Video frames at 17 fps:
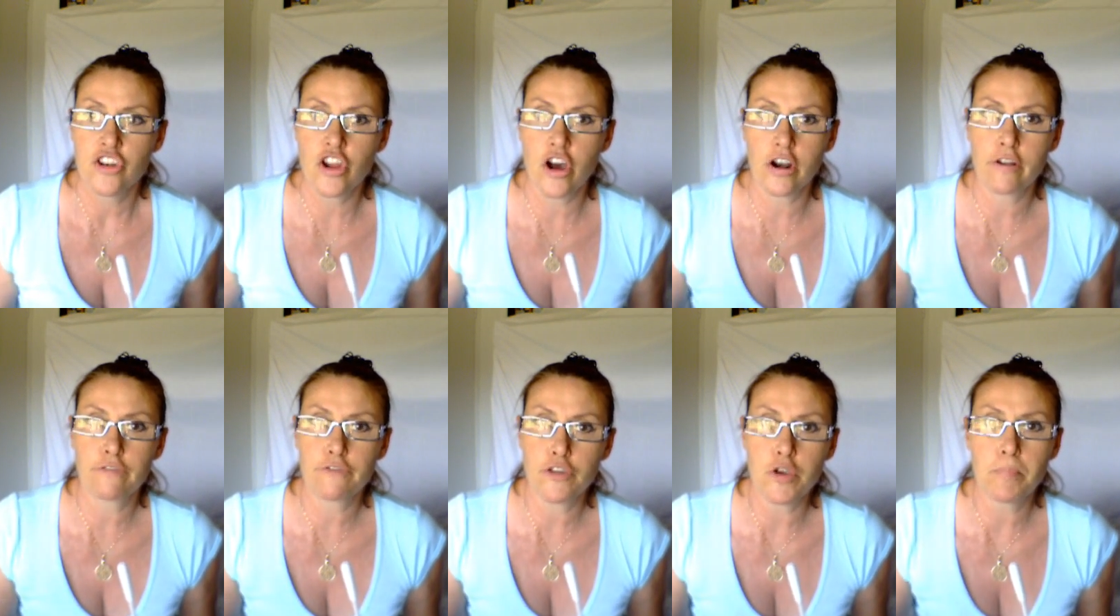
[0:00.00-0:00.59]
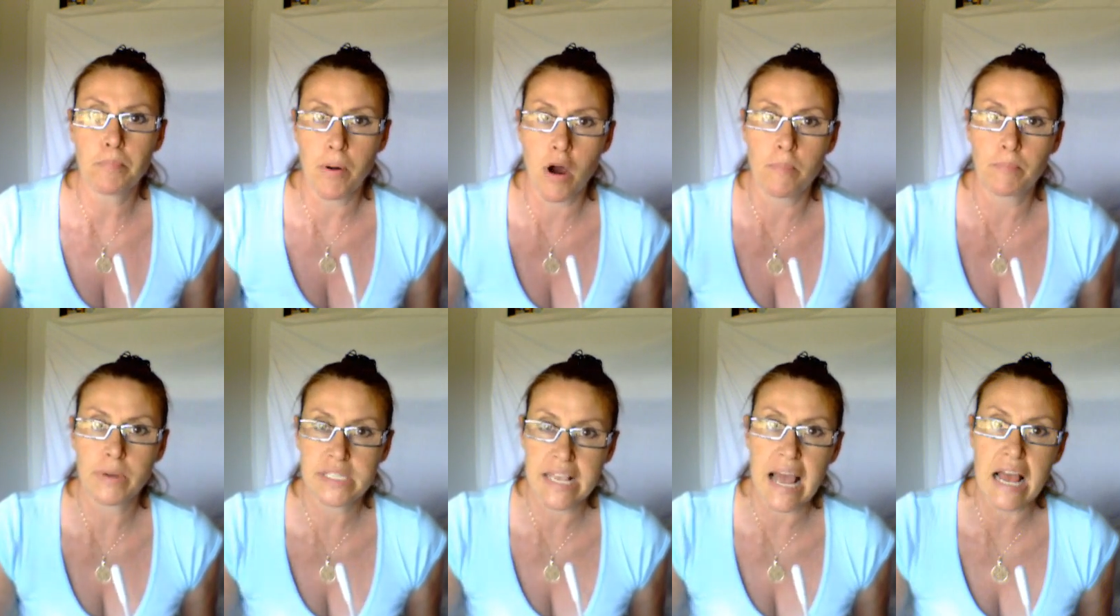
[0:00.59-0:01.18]
not a few
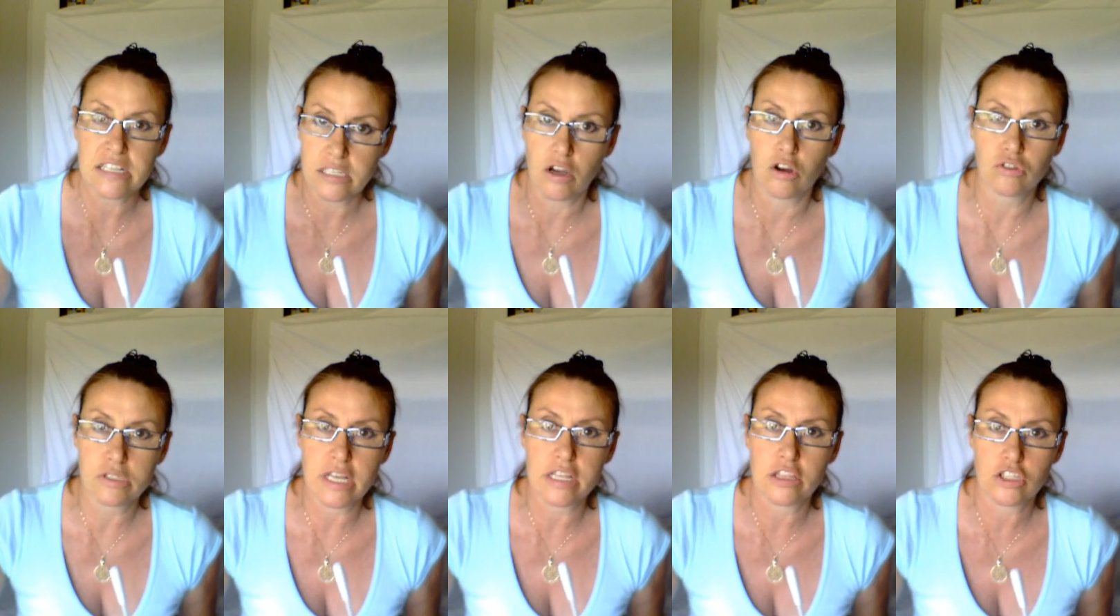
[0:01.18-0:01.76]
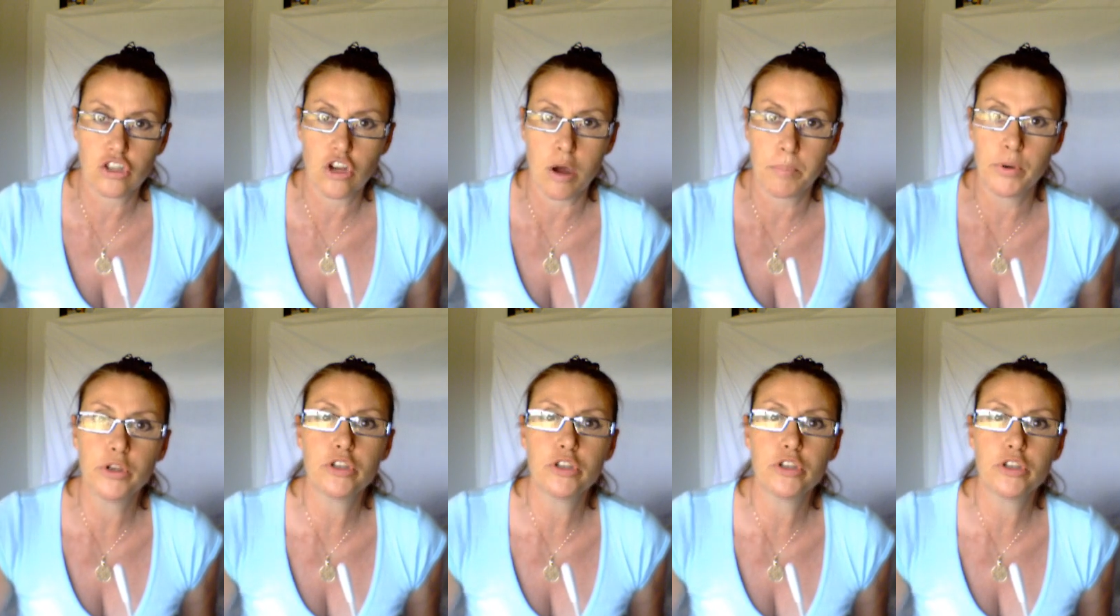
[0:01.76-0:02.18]
pompous assholes at the top